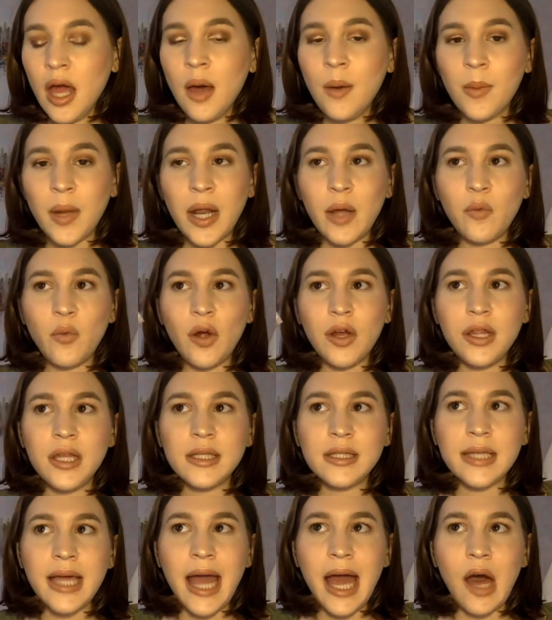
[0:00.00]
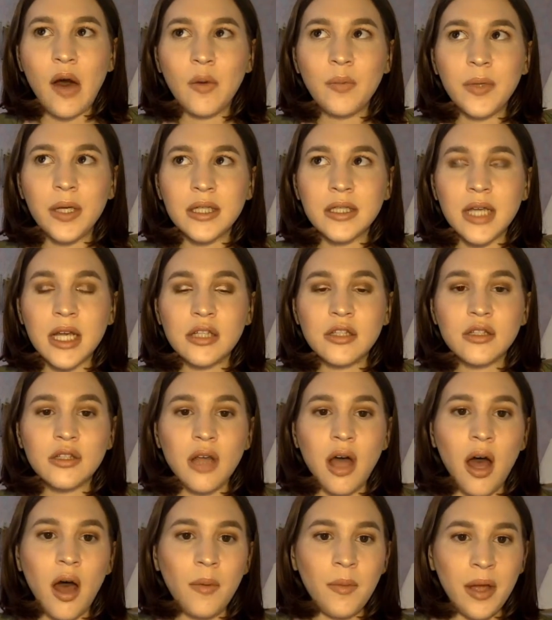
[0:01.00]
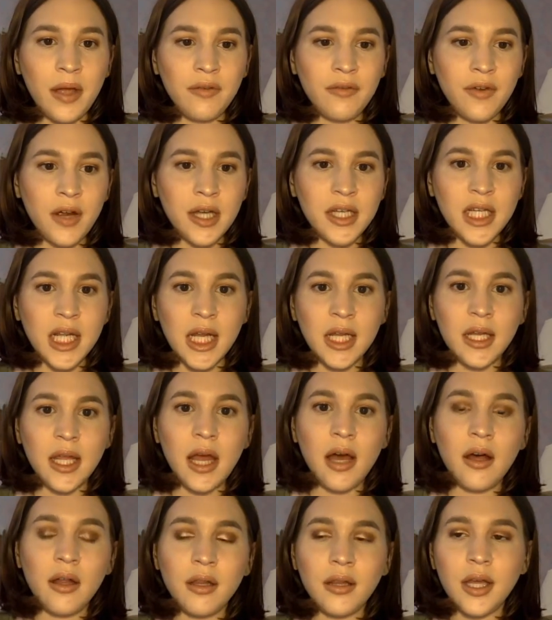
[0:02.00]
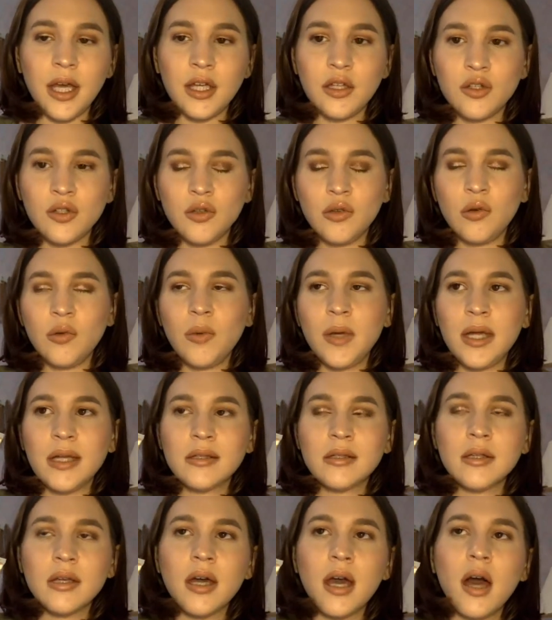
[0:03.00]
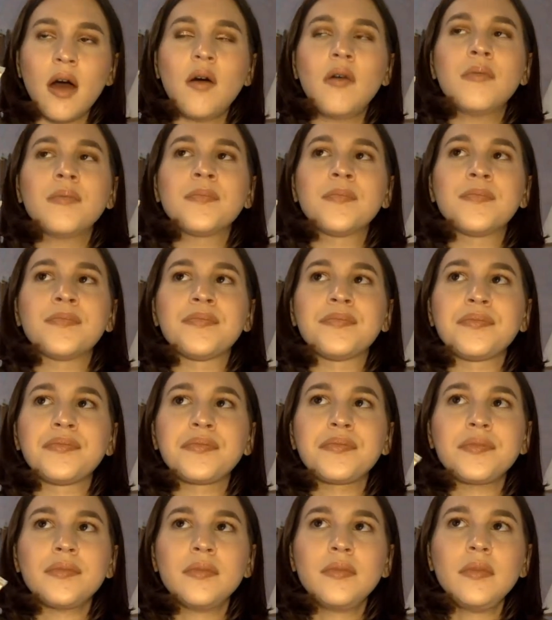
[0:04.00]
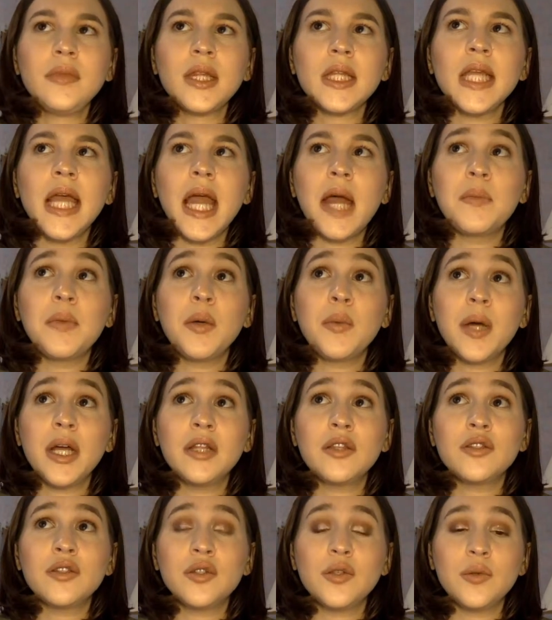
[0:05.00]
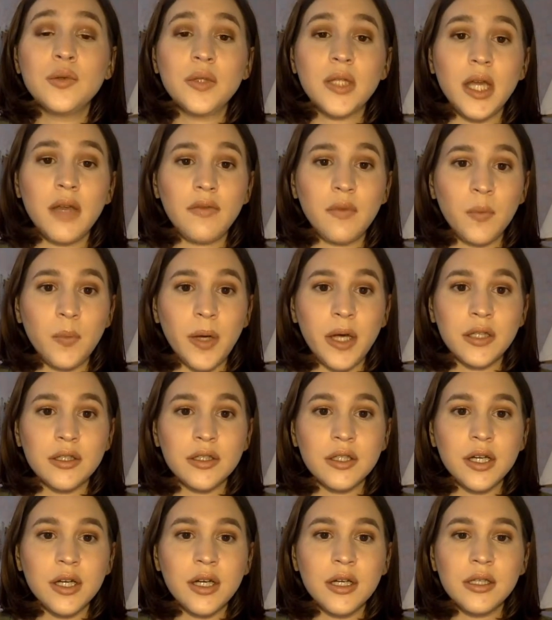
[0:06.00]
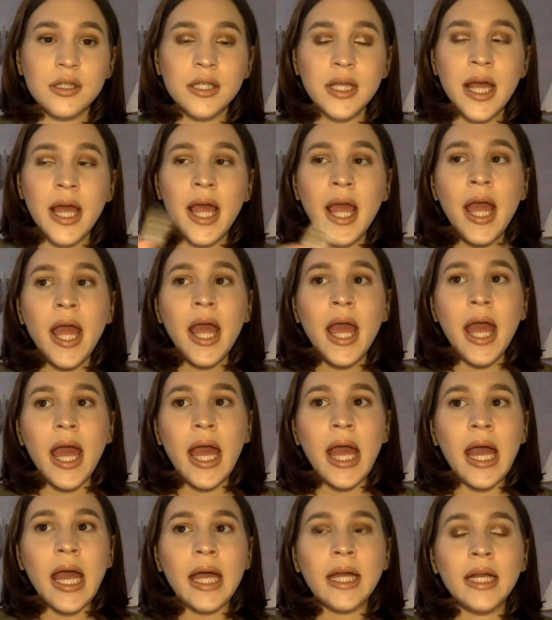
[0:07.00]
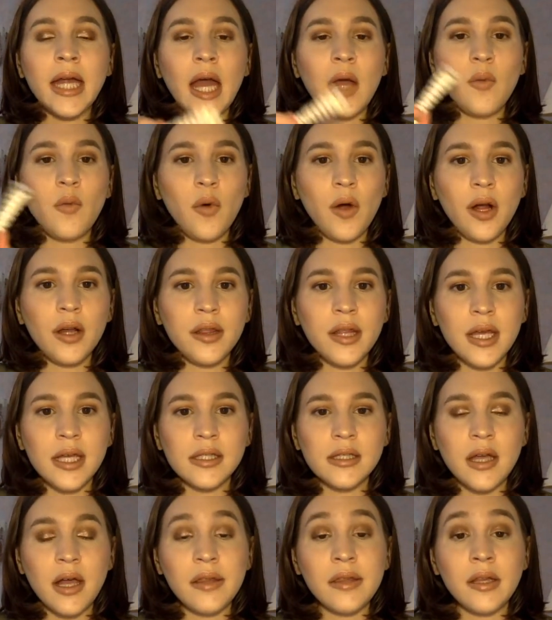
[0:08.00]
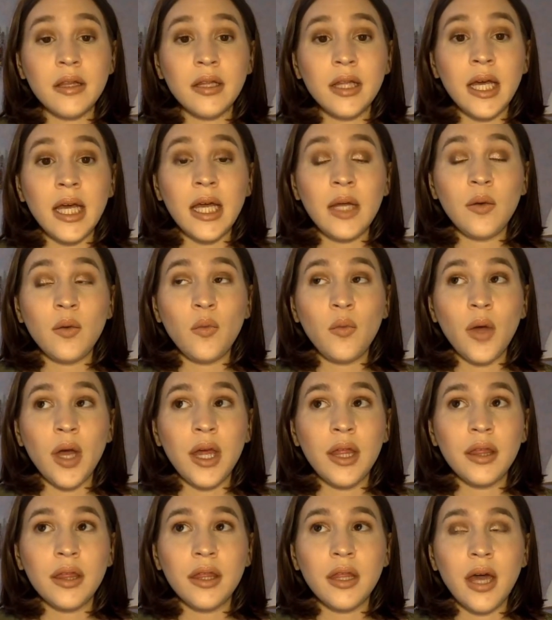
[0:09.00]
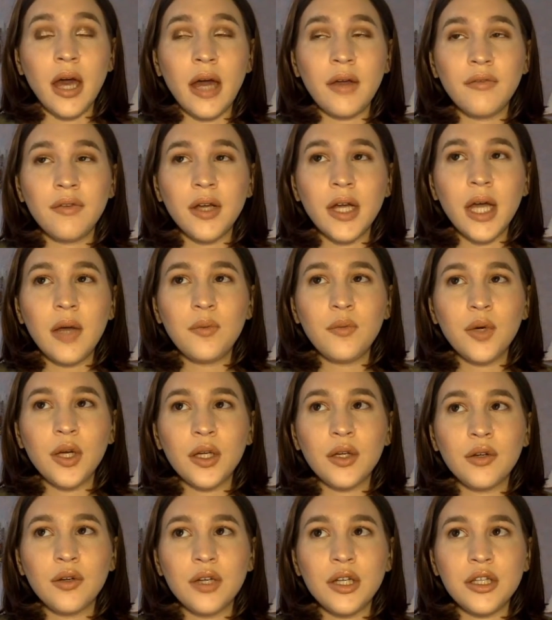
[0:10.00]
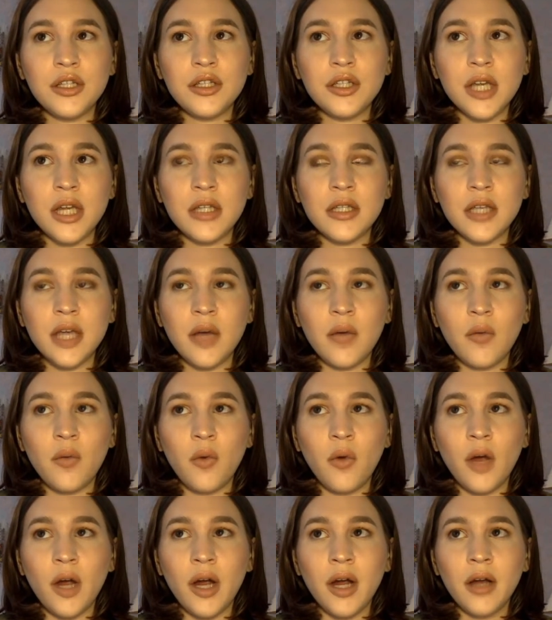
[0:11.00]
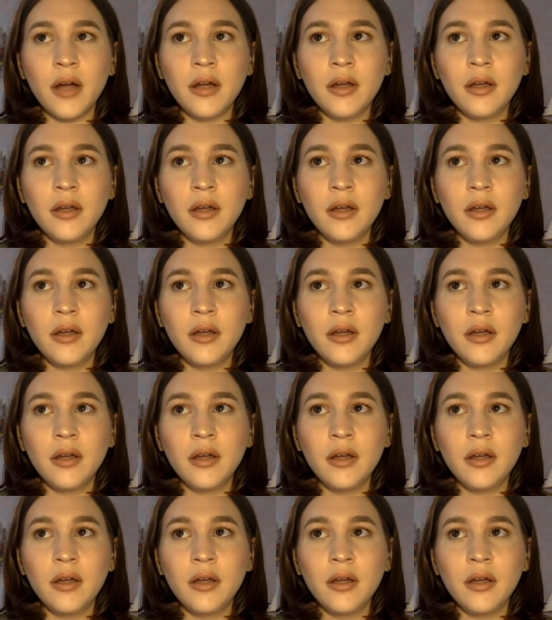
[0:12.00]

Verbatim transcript: But I wore this out because I saw my friend Danielle, like, 2 weeks ago. And we went to Dave & Buster's. And I wore this on the lid with, I forget what crease shades I wore.